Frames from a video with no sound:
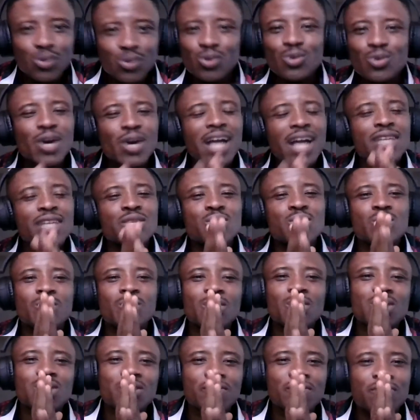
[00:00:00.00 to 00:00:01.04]
Google has so
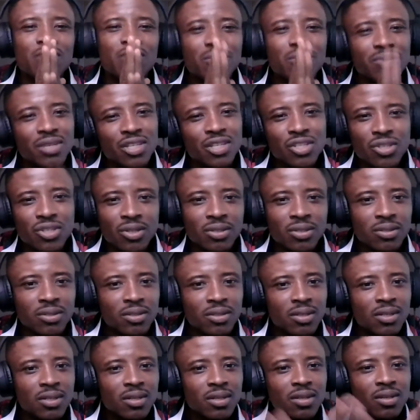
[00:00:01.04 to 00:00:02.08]
much information.
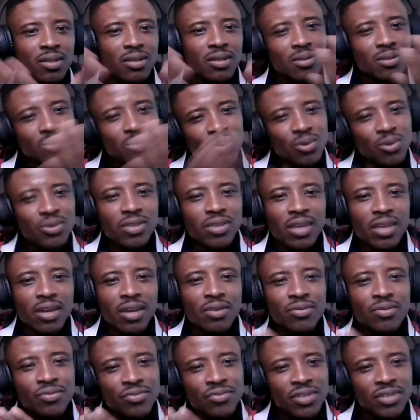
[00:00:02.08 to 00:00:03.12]
Go
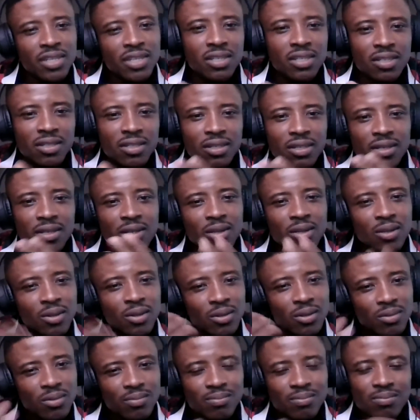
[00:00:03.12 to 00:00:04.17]
there, read,
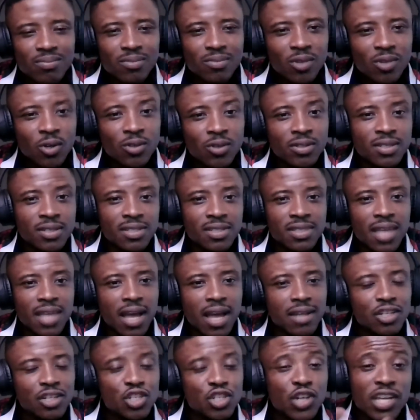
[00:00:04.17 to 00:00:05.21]

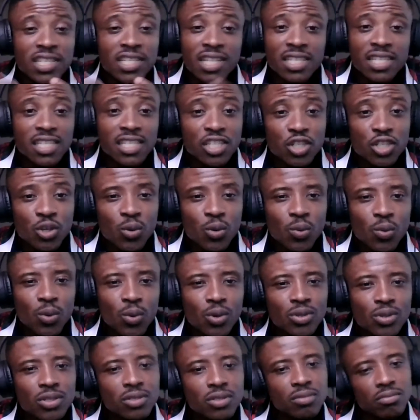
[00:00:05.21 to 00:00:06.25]
understand, translate it in
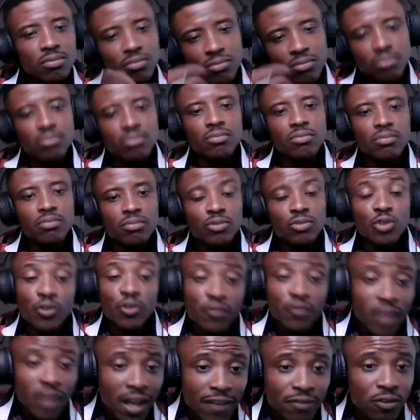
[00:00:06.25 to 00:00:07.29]
words.
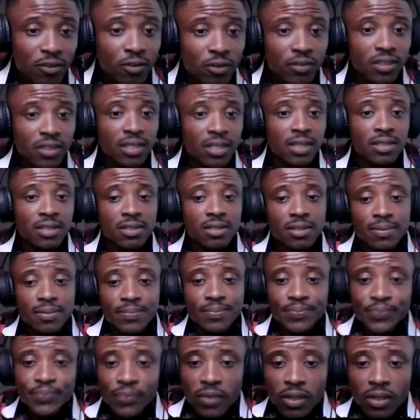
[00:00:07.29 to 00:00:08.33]
You have content.
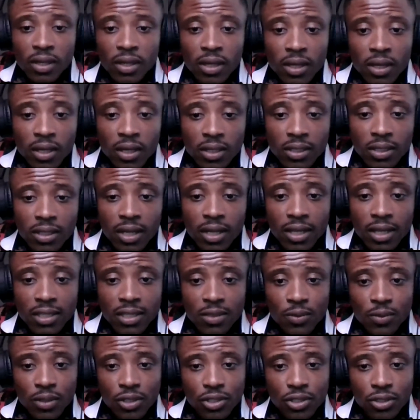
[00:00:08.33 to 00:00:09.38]
The
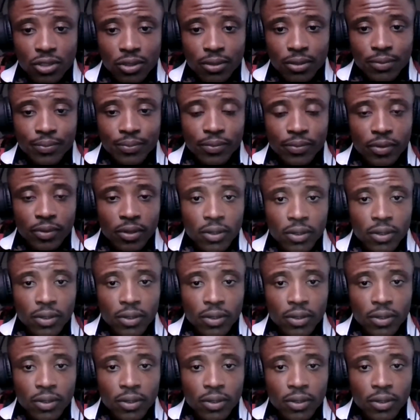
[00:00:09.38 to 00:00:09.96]
next question.